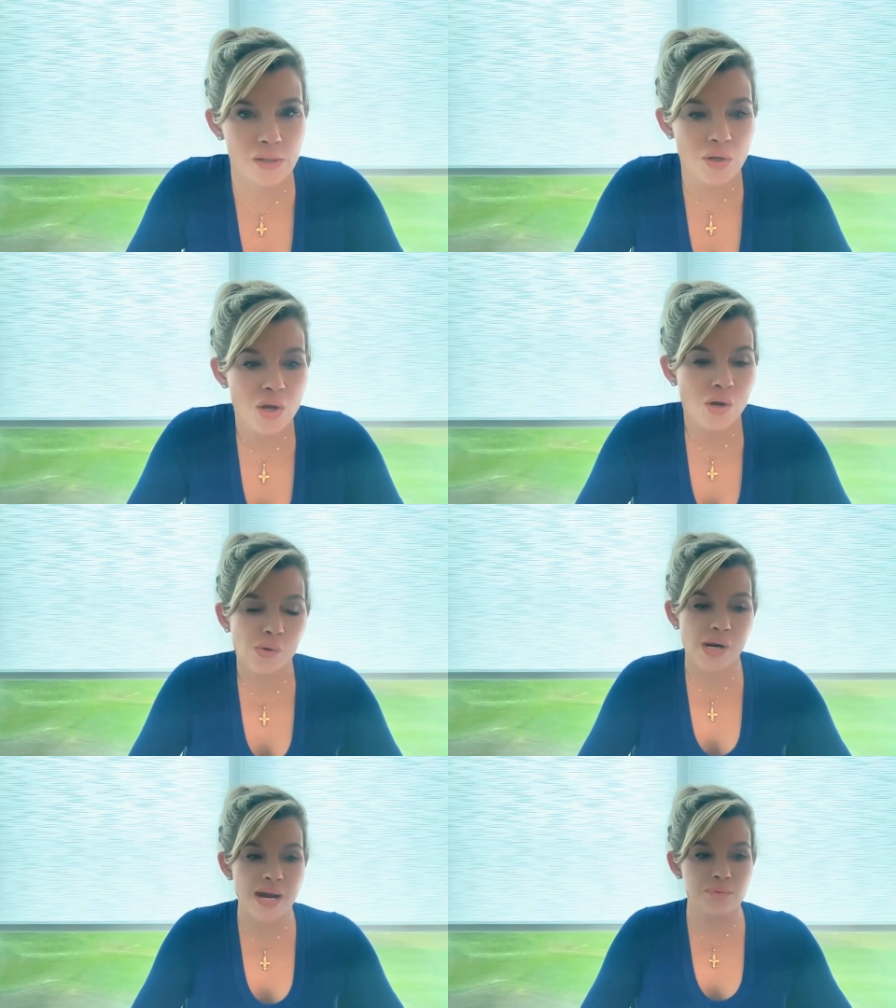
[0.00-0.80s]
know,
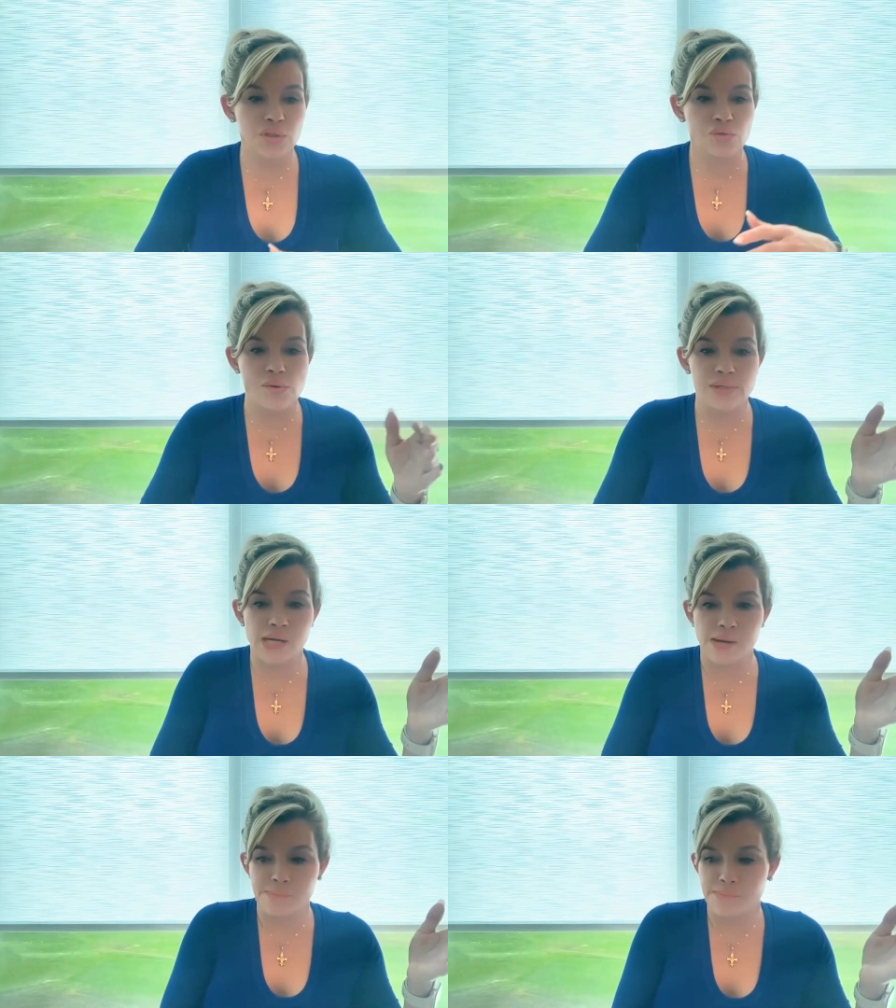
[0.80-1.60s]
when I was growing
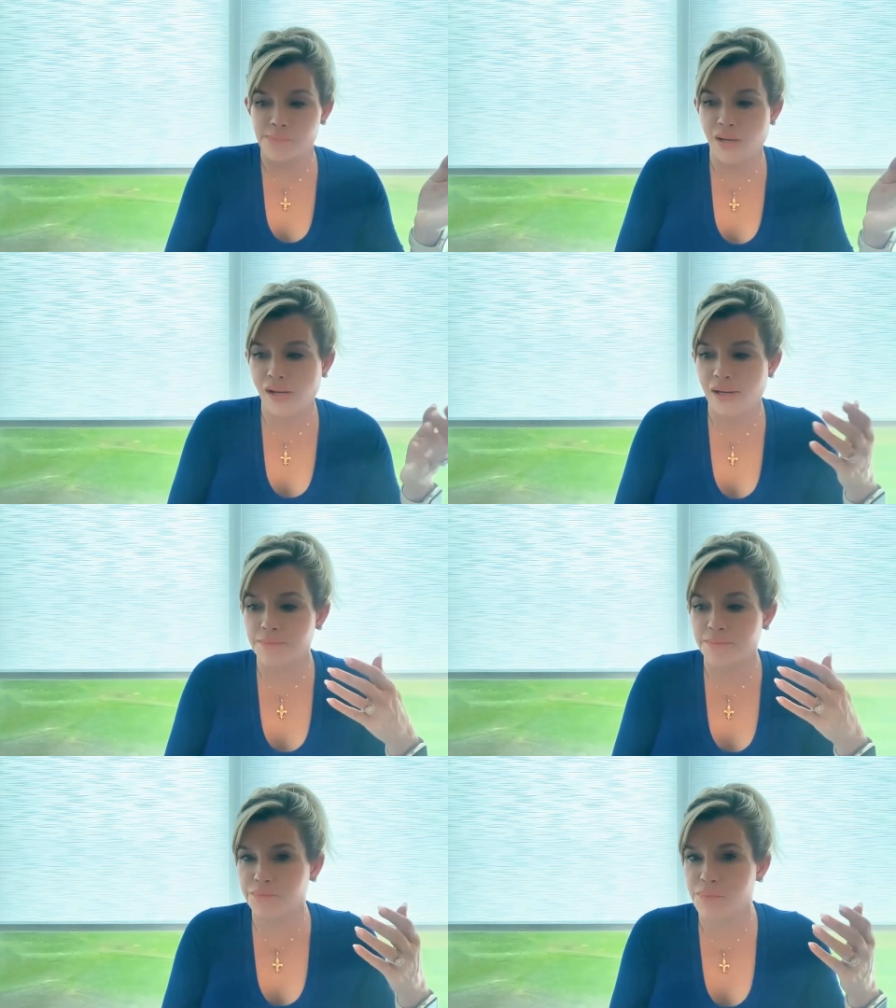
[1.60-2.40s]
up,
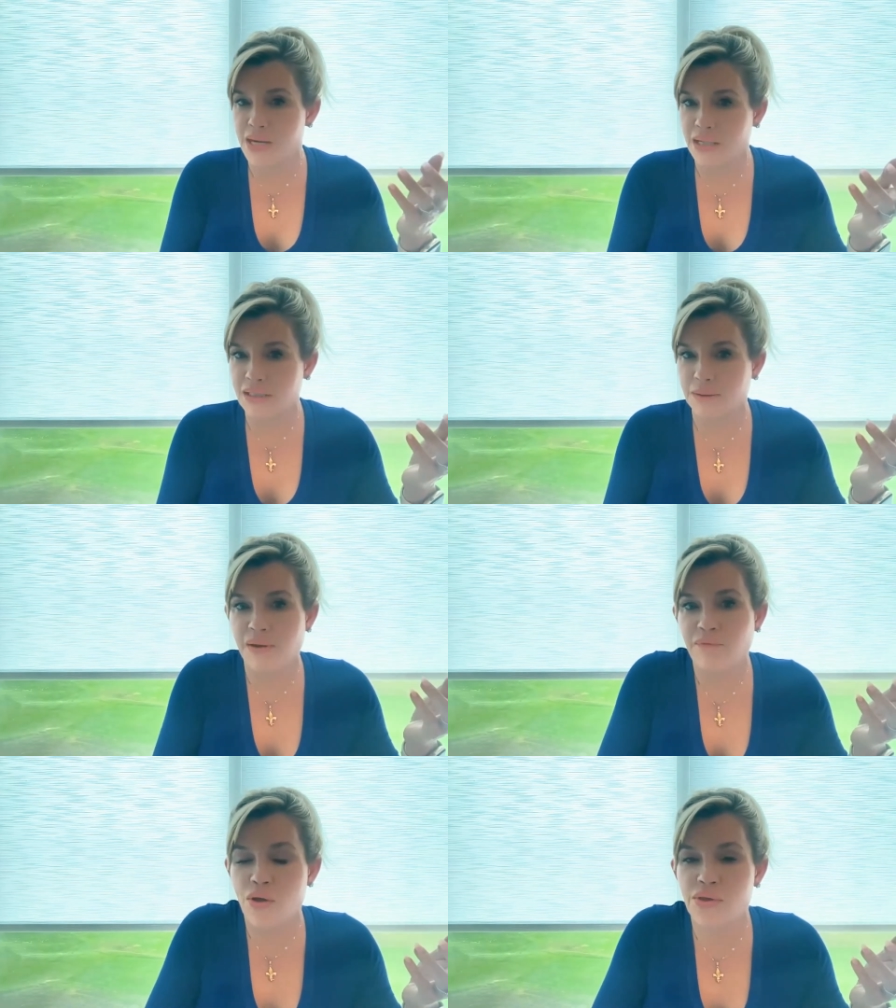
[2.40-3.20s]
like I said,
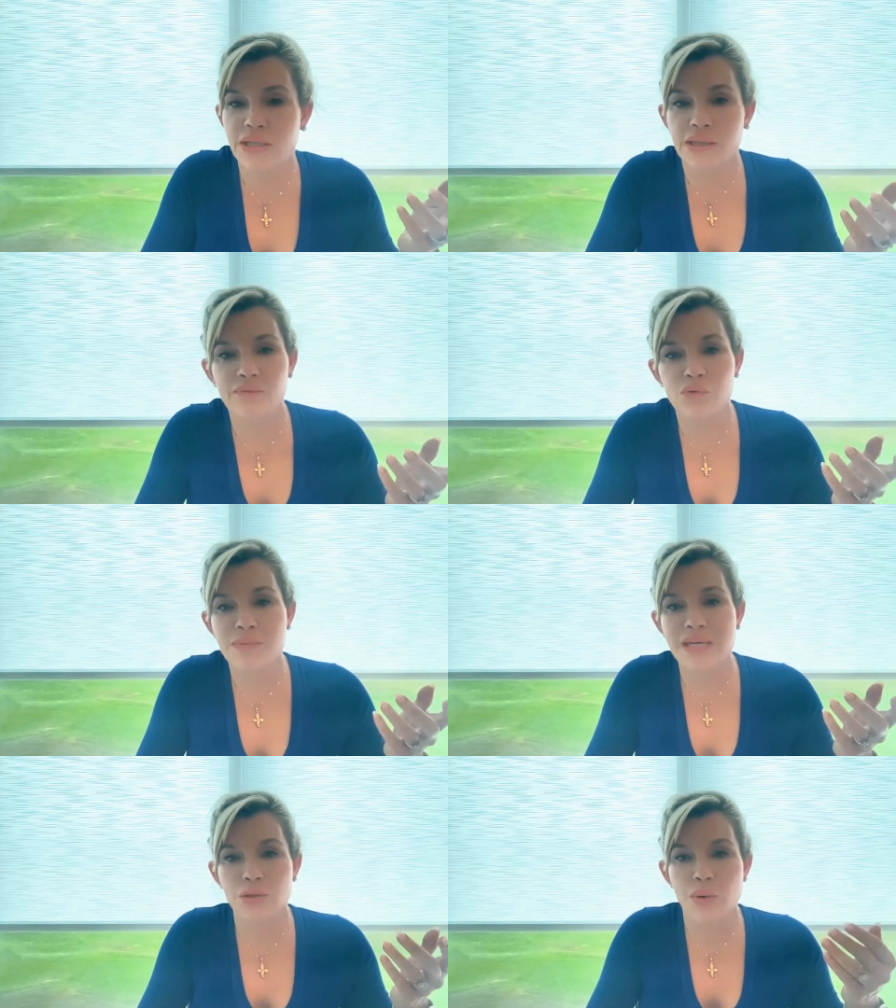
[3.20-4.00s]
my father didn't live with
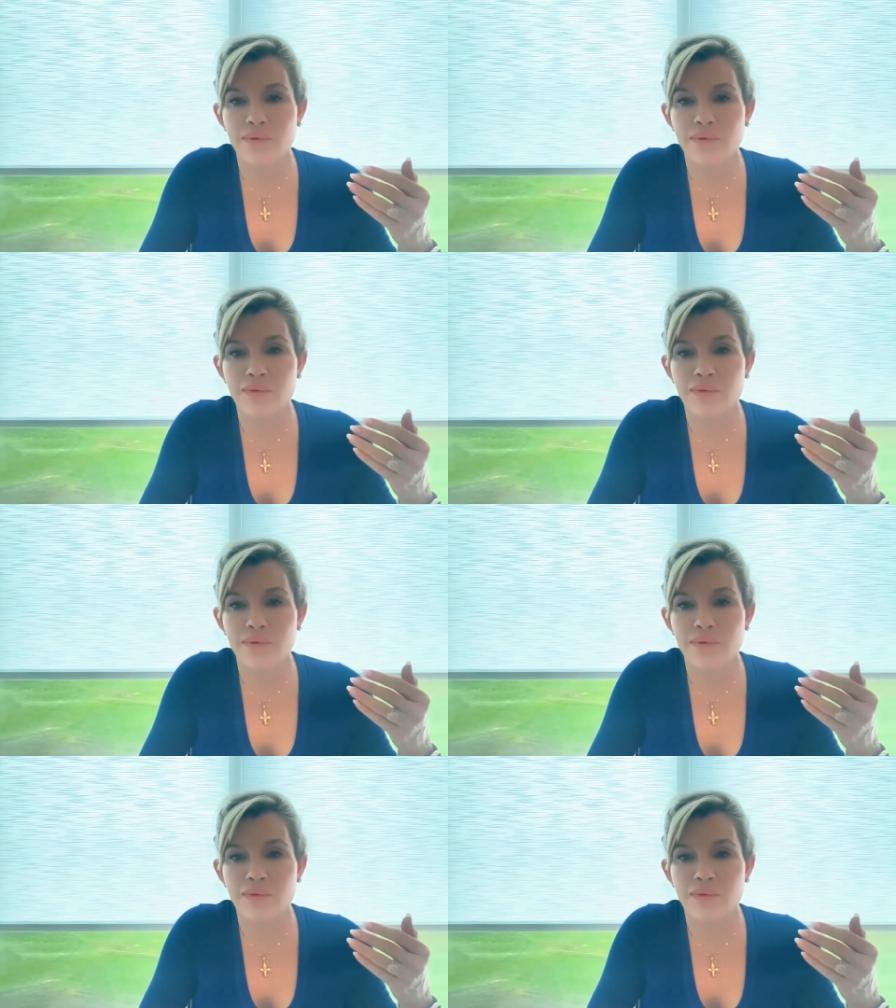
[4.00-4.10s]
me, so